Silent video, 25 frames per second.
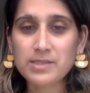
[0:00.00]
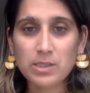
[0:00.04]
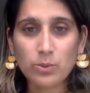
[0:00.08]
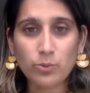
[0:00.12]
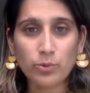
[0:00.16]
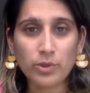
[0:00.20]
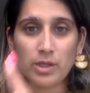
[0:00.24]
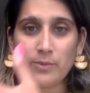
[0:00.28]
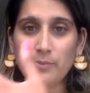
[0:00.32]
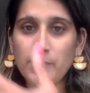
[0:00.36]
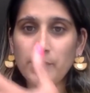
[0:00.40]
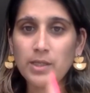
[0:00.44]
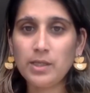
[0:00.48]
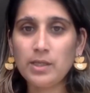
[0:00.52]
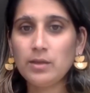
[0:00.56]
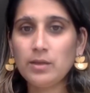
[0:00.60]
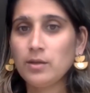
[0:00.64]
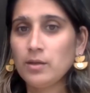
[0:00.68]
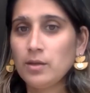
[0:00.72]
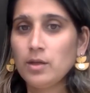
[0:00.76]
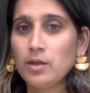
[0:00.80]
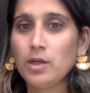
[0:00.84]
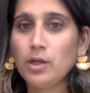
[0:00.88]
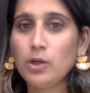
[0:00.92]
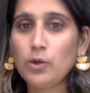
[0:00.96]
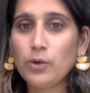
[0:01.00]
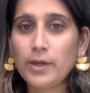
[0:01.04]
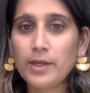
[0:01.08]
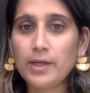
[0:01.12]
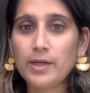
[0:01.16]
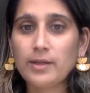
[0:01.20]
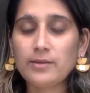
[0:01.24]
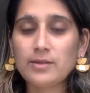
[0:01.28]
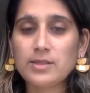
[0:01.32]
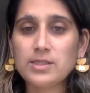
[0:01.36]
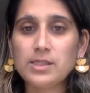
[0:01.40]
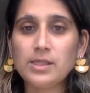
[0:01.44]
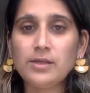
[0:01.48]
They want to be looking
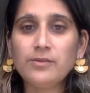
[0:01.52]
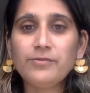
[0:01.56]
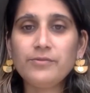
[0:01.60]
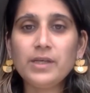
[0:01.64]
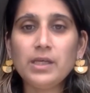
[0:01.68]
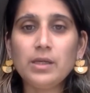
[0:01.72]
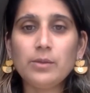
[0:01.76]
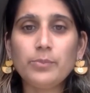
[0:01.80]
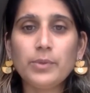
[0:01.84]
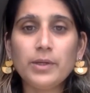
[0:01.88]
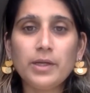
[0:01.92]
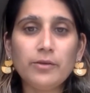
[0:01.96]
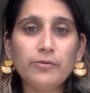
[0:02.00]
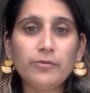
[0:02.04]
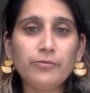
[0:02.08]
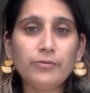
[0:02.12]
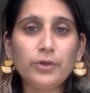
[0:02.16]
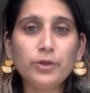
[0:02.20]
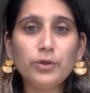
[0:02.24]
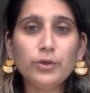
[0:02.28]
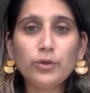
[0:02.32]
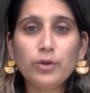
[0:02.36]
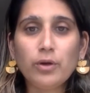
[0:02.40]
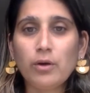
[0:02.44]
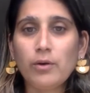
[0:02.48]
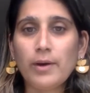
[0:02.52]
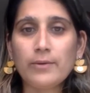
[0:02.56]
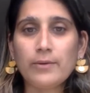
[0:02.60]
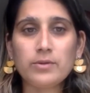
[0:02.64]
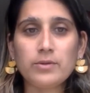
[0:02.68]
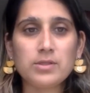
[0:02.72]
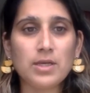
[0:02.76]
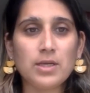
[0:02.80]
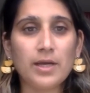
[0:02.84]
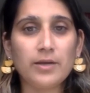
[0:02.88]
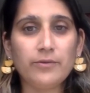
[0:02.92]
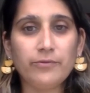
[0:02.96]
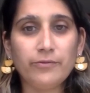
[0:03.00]
at the TV. But if you go
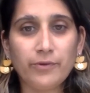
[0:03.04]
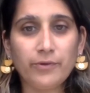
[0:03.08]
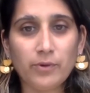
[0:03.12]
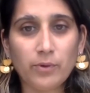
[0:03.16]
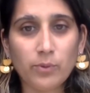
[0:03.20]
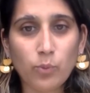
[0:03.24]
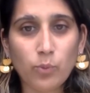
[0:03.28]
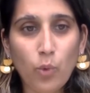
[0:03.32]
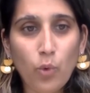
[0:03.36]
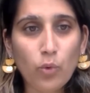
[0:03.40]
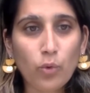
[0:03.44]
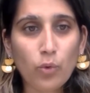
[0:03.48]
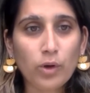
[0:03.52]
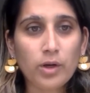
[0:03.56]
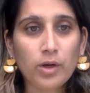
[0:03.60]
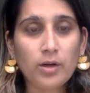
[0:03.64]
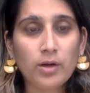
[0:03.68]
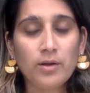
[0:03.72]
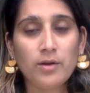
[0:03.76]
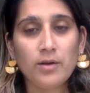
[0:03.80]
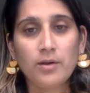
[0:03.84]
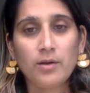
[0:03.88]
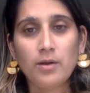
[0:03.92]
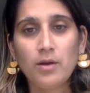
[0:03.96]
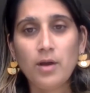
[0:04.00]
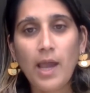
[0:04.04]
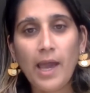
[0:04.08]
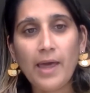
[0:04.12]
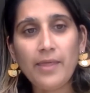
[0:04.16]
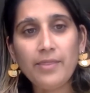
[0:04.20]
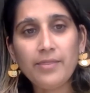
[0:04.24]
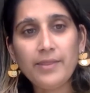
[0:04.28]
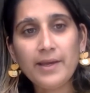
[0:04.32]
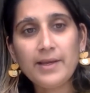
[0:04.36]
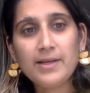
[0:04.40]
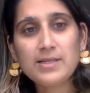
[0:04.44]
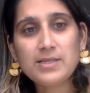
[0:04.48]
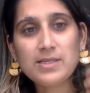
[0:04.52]
outside for a walk, and
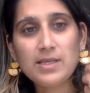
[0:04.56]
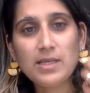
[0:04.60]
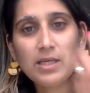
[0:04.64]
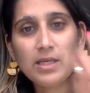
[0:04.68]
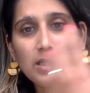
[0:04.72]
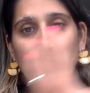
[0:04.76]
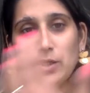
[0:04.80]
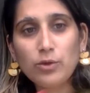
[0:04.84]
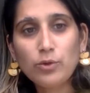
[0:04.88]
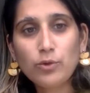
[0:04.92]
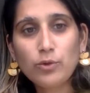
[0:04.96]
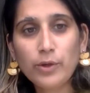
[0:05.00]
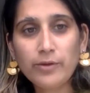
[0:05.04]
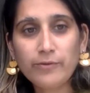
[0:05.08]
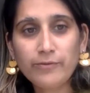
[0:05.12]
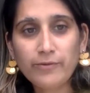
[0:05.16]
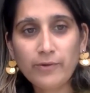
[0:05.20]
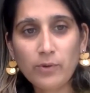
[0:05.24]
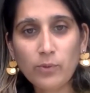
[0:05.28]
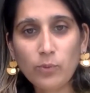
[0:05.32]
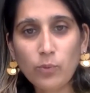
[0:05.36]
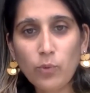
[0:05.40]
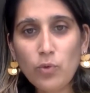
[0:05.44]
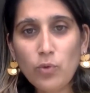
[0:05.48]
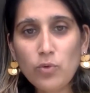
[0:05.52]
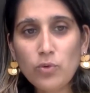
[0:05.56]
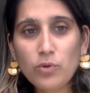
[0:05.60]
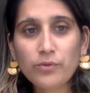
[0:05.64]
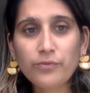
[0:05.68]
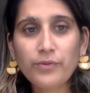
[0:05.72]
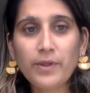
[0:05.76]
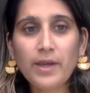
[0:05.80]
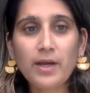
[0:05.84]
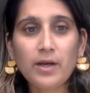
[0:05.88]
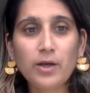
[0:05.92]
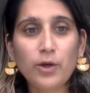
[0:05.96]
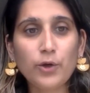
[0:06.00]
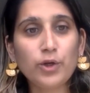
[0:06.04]
they see you going for a walk,
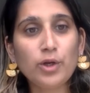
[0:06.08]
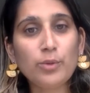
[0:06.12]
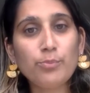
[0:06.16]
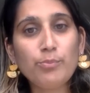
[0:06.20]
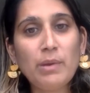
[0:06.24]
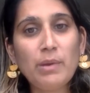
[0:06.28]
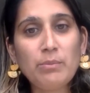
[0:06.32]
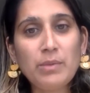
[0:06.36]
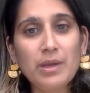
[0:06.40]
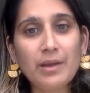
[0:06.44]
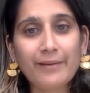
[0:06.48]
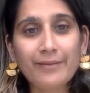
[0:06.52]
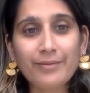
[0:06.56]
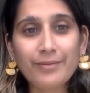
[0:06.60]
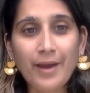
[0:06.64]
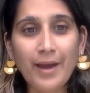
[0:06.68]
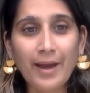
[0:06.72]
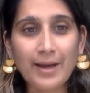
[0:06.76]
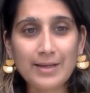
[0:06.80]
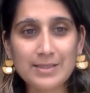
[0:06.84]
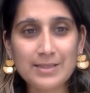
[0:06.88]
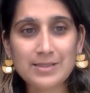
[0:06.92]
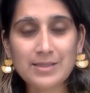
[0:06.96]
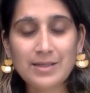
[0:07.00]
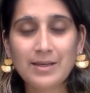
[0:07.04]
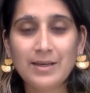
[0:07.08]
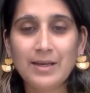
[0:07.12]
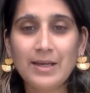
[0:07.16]
they are going to mimic that.